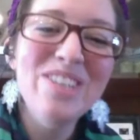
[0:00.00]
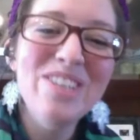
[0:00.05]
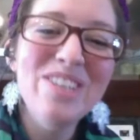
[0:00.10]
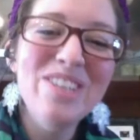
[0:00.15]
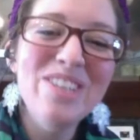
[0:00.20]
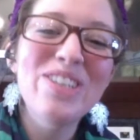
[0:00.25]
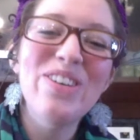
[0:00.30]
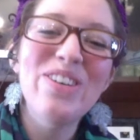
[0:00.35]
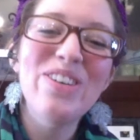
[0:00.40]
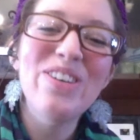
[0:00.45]

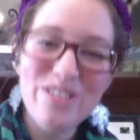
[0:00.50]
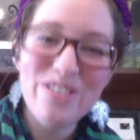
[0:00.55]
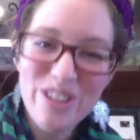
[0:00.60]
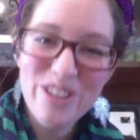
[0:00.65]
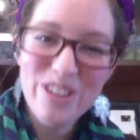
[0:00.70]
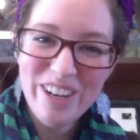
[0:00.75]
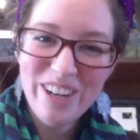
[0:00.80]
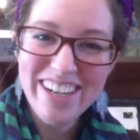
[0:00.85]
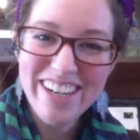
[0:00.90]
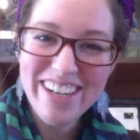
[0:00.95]
much for
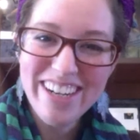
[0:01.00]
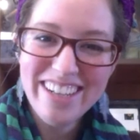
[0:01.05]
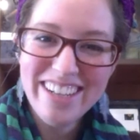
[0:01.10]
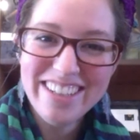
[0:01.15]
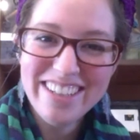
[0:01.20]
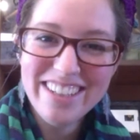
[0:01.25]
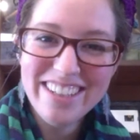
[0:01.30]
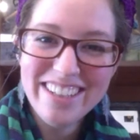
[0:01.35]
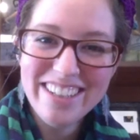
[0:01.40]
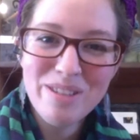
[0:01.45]
joining us.
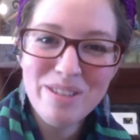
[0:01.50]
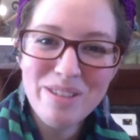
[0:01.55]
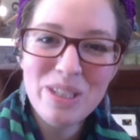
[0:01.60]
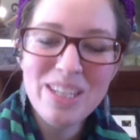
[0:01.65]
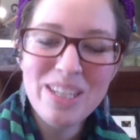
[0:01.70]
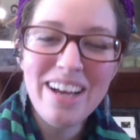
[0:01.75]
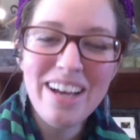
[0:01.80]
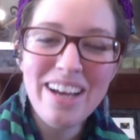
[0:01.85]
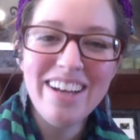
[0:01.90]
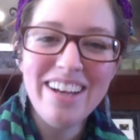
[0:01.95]
This was
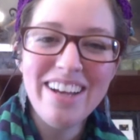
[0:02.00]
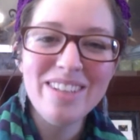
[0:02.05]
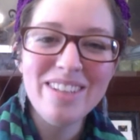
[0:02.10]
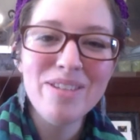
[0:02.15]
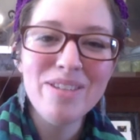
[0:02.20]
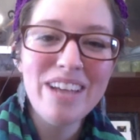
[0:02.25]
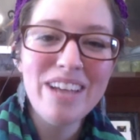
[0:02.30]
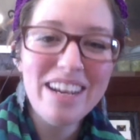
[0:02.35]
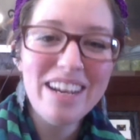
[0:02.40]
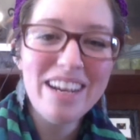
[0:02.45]

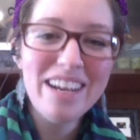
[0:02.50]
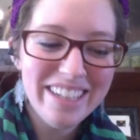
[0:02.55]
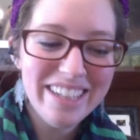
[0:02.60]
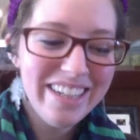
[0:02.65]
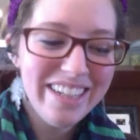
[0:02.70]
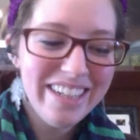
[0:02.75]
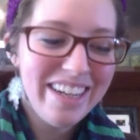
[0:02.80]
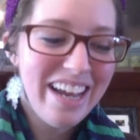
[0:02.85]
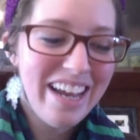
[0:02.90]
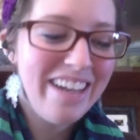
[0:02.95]

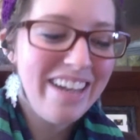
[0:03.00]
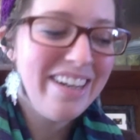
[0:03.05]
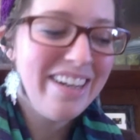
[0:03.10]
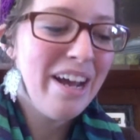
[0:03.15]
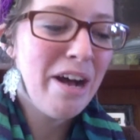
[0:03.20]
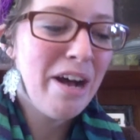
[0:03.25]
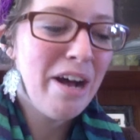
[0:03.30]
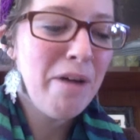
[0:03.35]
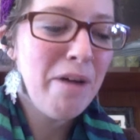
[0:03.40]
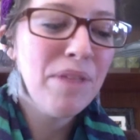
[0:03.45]
excellent.
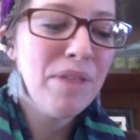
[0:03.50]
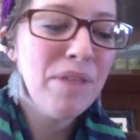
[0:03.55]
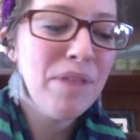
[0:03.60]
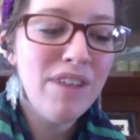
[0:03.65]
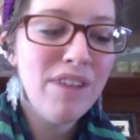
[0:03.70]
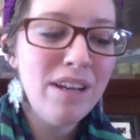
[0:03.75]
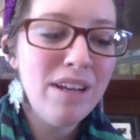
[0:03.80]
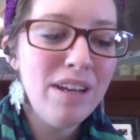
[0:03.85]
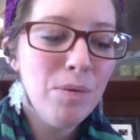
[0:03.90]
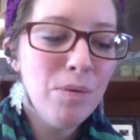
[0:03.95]
And if
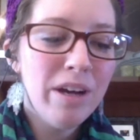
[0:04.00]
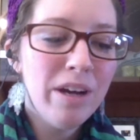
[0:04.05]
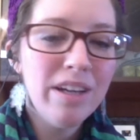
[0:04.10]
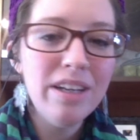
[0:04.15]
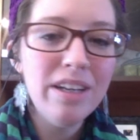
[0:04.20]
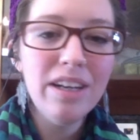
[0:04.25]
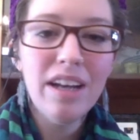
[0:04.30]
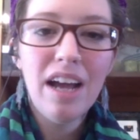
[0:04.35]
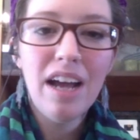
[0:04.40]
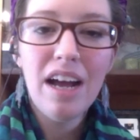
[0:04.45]

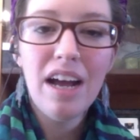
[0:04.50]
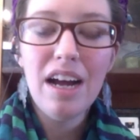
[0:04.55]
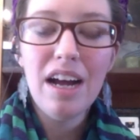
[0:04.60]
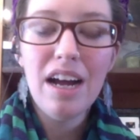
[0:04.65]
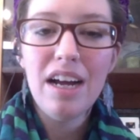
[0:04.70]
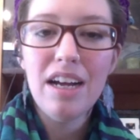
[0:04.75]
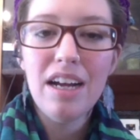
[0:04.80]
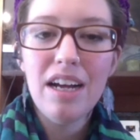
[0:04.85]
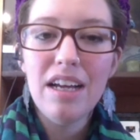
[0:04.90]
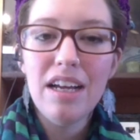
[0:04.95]
anyone
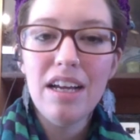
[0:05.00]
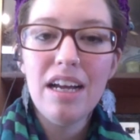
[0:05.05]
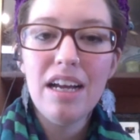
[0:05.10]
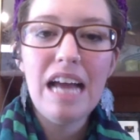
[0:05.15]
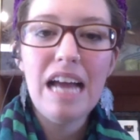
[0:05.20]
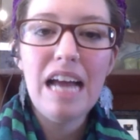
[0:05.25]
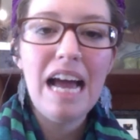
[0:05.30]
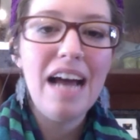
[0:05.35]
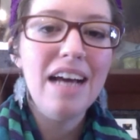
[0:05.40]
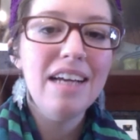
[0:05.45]

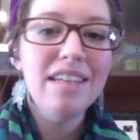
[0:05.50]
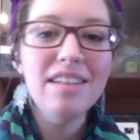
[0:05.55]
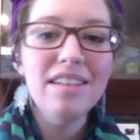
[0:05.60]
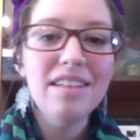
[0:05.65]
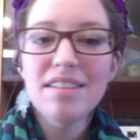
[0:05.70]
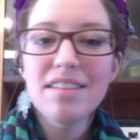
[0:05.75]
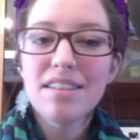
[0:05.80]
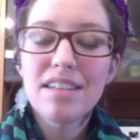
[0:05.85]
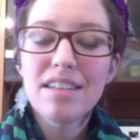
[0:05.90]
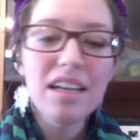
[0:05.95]
has
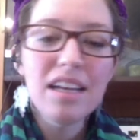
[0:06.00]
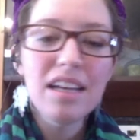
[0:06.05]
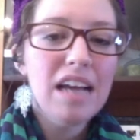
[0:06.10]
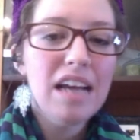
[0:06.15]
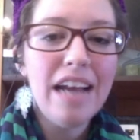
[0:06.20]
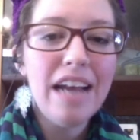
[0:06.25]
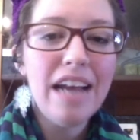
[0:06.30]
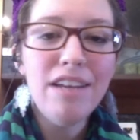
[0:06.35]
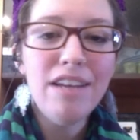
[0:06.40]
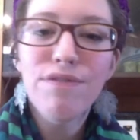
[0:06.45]

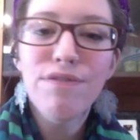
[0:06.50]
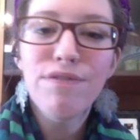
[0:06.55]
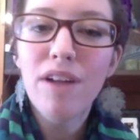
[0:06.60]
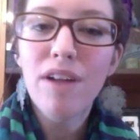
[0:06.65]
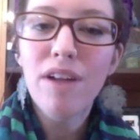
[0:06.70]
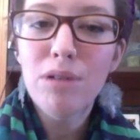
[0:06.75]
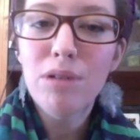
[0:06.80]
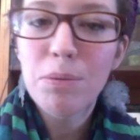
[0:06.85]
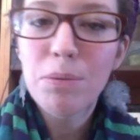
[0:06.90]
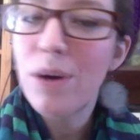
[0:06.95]
any
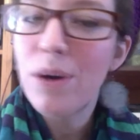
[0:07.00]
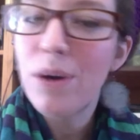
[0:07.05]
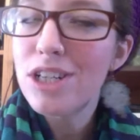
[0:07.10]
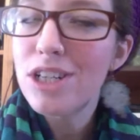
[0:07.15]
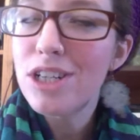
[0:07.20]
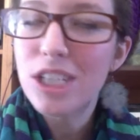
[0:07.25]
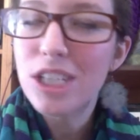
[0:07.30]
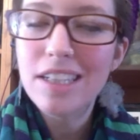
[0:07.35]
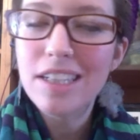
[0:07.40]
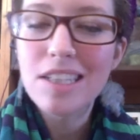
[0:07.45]
follow-up
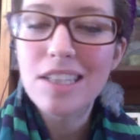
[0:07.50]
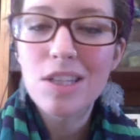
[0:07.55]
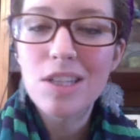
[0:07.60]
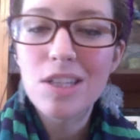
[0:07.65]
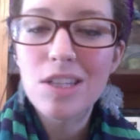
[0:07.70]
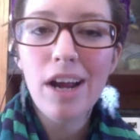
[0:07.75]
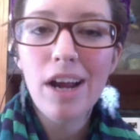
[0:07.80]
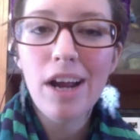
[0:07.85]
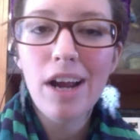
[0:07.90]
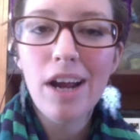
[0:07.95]
questions or
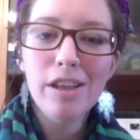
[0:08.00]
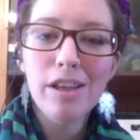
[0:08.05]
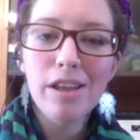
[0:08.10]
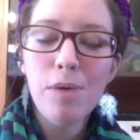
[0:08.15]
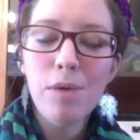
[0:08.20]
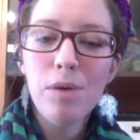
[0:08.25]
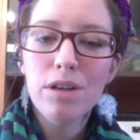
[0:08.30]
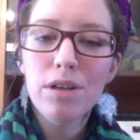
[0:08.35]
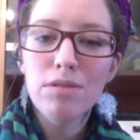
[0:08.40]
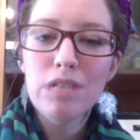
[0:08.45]
anything and they
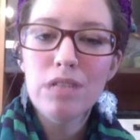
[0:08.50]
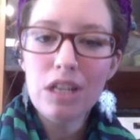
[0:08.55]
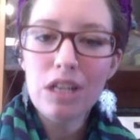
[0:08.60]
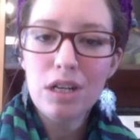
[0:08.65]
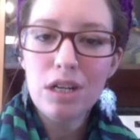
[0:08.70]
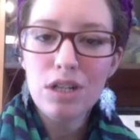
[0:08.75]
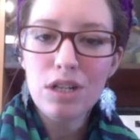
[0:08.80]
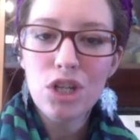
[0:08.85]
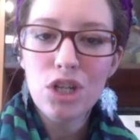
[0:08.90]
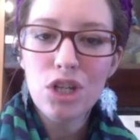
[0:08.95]
want to reach out
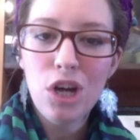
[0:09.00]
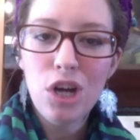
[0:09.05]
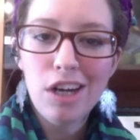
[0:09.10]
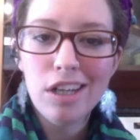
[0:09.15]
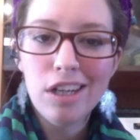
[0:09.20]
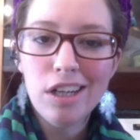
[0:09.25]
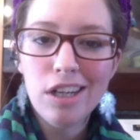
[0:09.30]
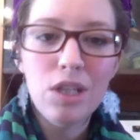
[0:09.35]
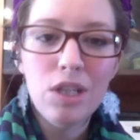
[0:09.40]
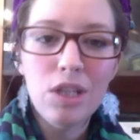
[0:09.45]
to
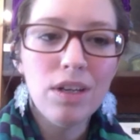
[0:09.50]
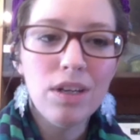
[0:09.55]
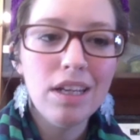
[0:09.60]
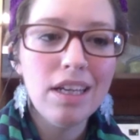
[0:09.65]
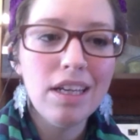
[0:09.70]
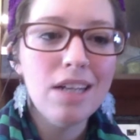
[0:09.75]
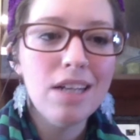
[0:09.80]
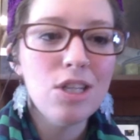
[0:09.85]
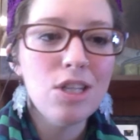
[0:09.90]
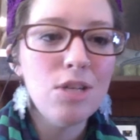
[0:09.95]
Shawn, you can
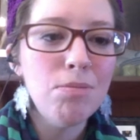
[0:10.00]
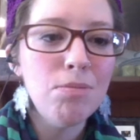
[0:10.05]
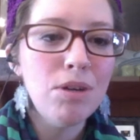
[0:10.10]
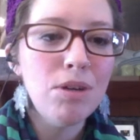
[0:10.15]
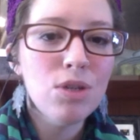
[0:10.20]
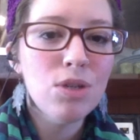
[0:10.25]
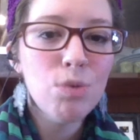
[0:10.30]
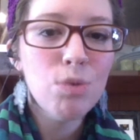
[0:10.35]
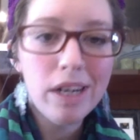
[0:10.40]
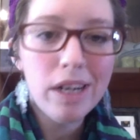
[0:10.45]
catch him on
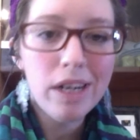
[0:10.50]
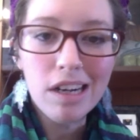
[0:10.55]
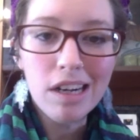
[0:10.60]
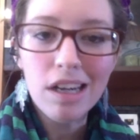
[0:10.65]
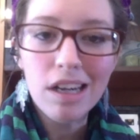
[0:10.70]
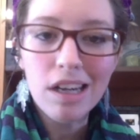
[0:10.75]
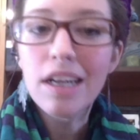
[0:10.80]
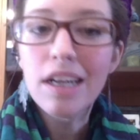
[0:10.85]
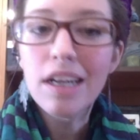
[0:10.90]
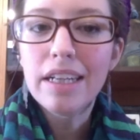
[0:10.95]

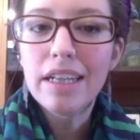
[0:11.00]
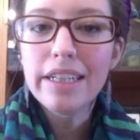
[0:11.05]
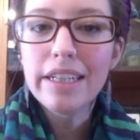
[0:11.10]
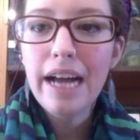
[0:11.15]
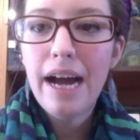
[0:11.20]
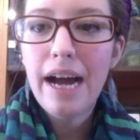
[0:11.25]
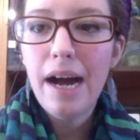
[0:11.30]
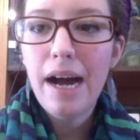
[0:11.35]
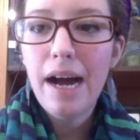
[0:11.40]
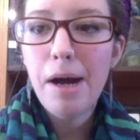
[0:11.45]
Twitter
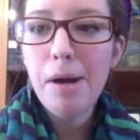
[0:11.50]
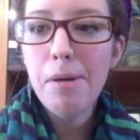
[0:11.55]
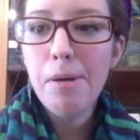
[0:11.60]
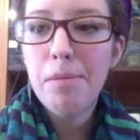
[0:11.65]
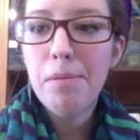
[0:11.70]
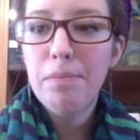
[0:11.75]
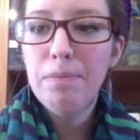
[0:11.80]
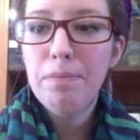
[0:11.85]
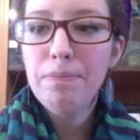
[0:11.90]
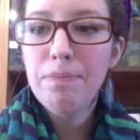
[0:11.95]

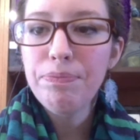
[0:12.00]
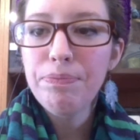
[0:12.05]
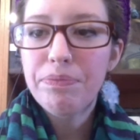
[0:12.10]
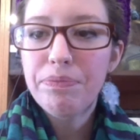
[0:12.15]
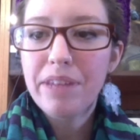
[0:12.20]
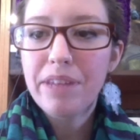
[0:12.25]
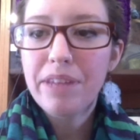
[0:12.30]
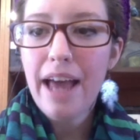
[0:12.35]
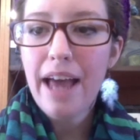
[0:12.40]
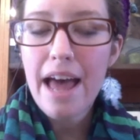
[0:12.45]

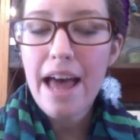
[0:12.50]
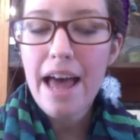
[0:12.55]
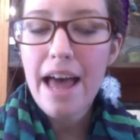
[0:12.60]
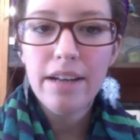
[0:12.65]
at